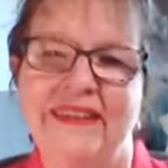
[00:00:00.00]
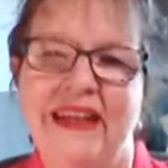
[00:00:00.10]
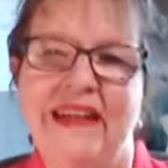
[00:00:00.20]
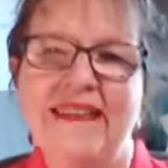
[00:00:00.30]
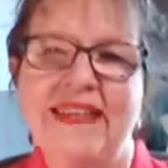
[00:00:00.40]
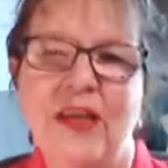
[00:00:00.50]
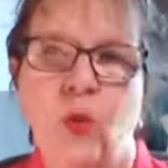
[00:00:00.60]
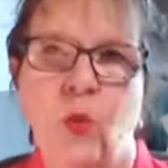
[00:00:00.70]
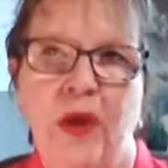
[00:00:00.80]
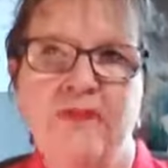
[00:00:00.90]
and to get
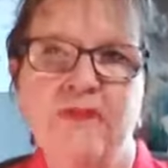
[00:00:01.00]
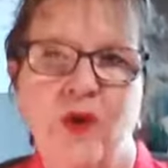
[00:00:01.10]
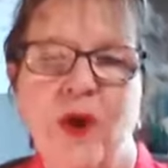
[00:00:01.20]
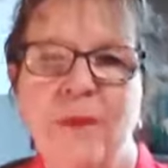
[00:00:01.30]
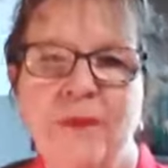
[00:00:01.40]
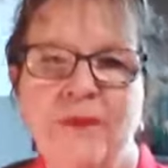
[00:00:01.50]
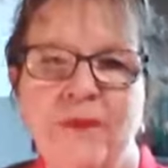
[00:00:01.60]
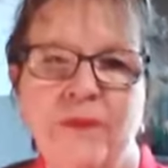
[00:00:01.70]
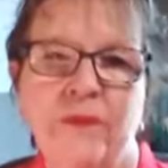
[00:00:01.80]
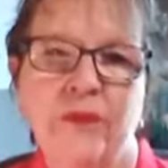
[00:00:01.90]
away from
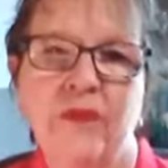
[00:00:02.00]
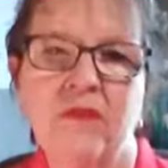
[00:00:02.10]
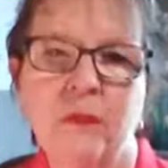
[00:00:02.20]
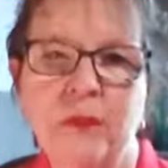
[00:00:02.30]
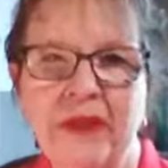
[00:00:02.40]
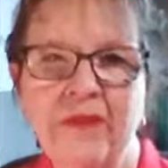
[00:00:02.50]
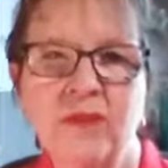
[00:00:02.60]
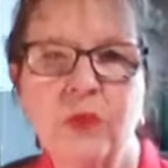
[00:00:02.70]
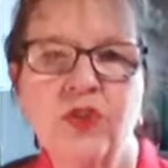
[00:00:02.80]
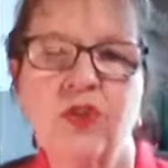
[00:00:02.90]
this
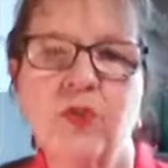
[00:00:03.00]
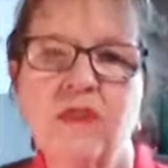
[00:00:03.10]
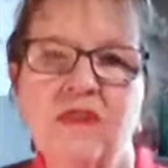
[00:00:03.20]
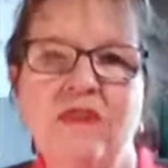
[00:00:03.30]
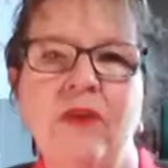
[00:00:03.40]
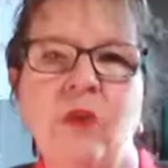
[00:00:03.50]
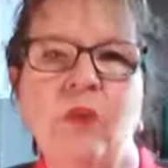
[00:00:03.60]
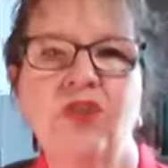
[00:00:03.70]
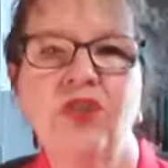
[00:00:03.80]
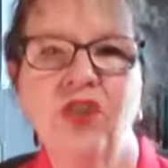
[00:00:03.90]
place where she was living,
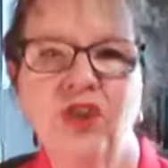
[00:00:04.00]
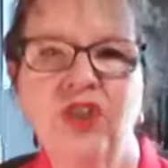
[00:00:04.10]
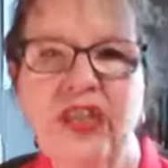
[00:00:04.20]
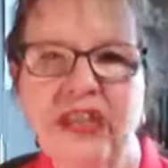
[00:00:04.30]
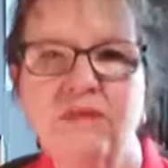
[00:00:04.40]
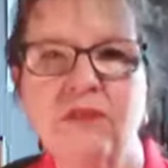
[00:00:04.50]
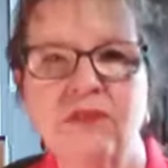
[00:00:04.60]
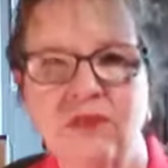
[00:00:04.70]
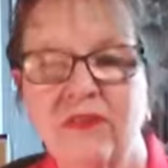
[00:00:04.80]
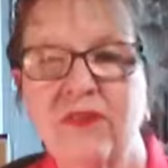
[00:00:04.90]
where she couldn't
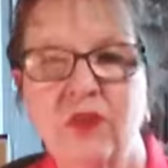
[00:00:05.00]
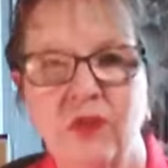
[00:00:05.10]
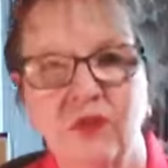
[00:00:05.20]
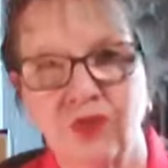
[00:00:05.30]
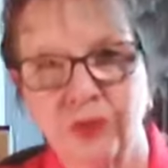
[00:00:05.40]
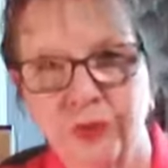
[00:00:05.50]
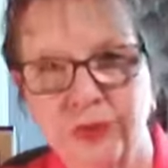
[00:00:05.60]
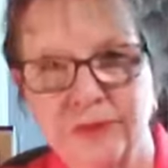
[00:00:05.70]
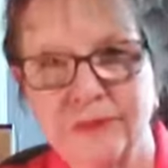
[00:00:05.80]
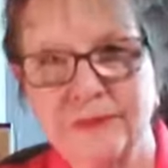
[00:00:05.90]
even visit her
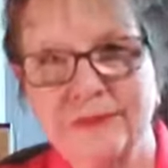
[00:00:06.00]
children.